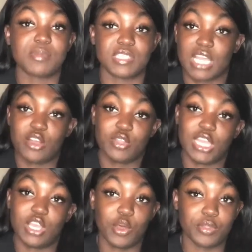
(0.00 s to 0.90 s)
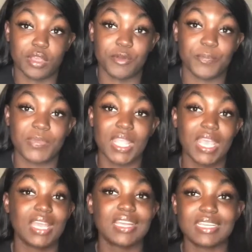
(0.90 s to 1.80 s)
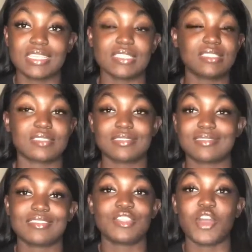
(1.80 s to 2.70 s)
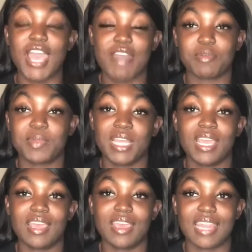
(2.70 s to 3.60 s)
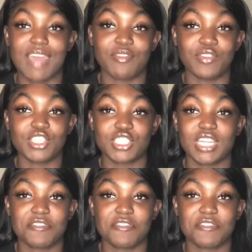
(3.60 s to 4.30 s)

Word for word: I'm just not gonna let go, though, because, you know, I have a plan and I have a vision.